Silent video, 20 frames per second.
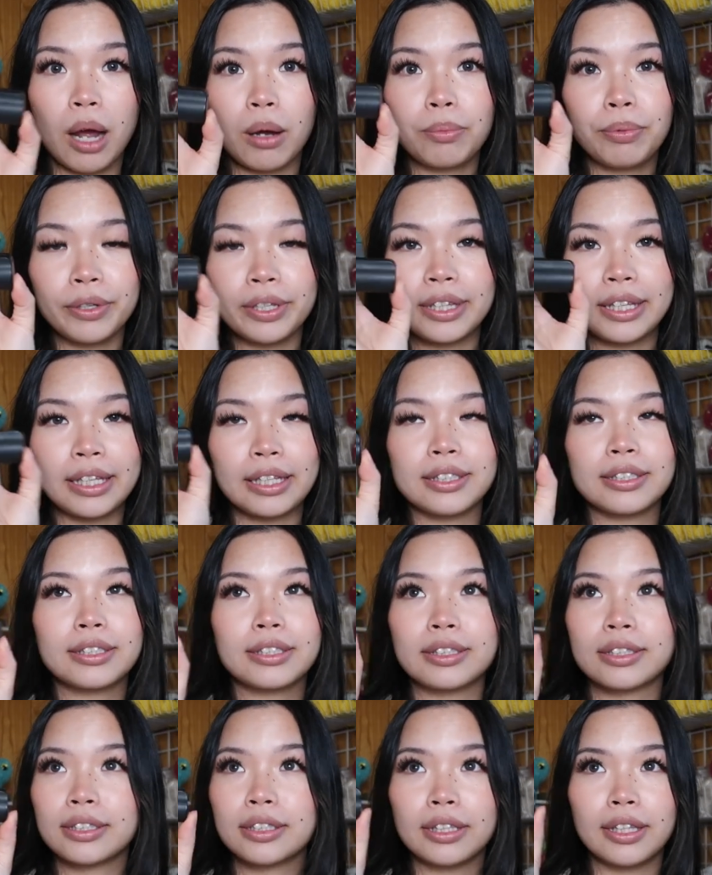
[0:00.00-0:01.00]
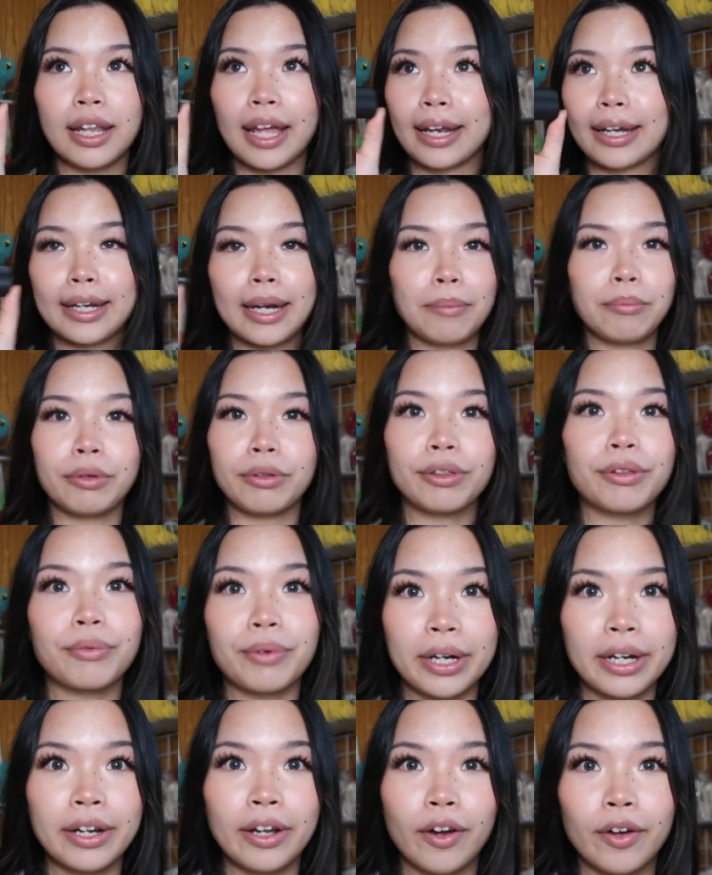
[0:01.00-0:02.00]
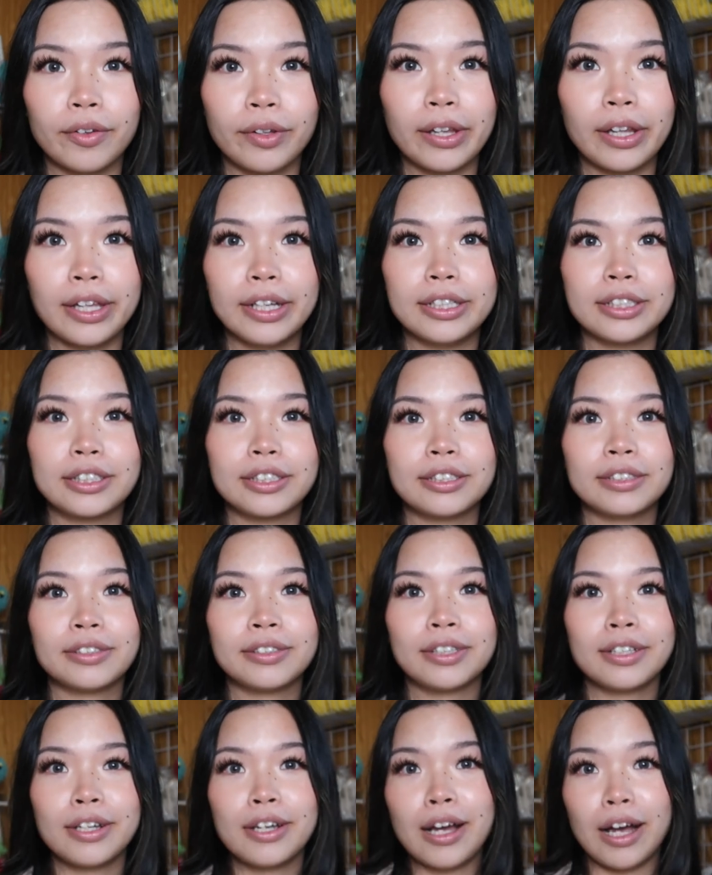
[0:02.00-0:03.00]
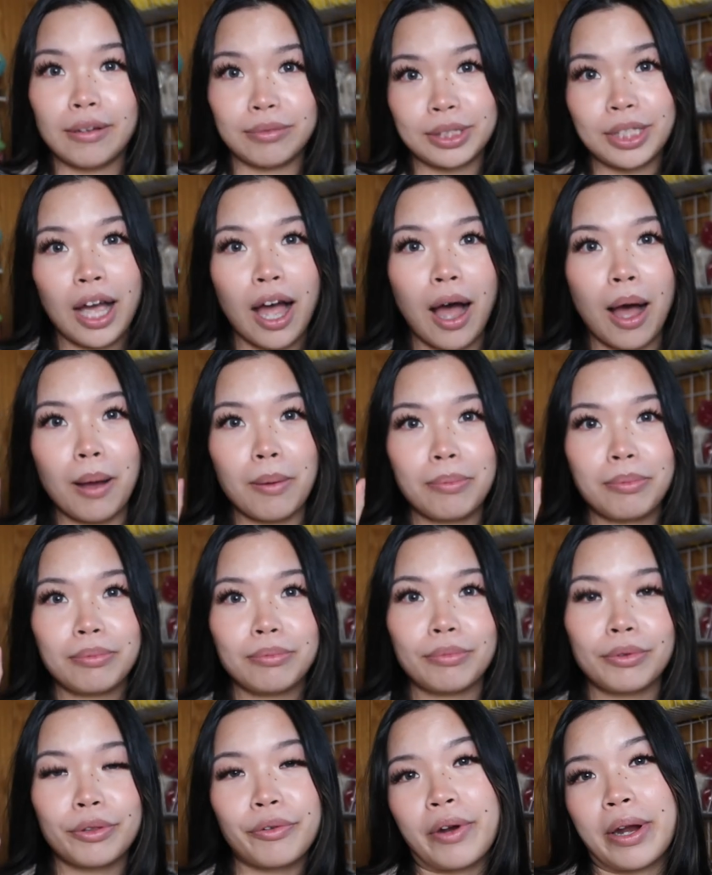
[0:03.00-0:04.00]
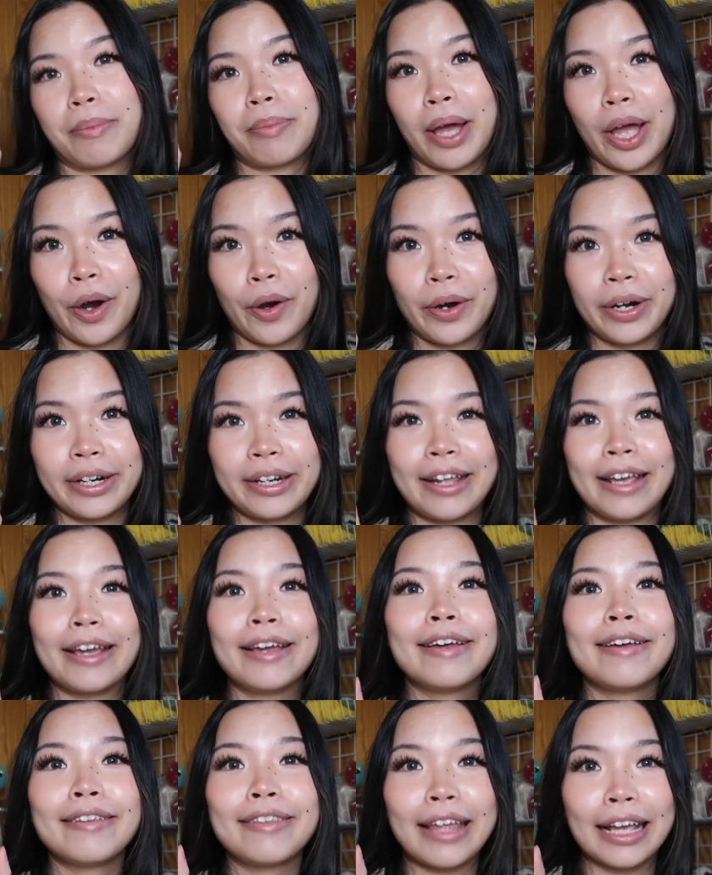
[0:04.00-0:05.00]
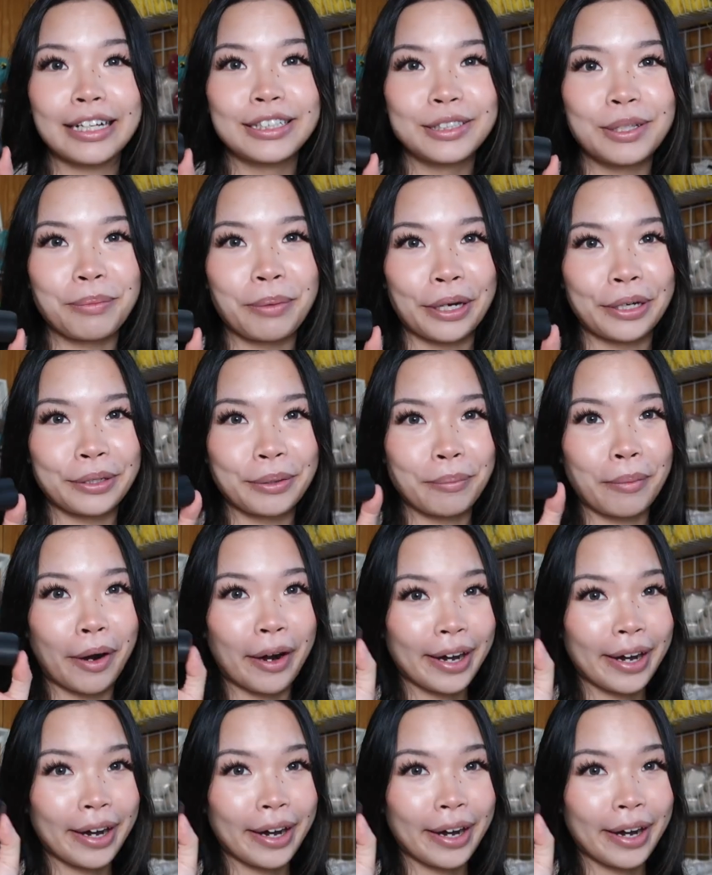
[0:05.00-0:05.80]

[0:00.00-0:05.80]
I'll put this like number three on the list of top three priority things to bring to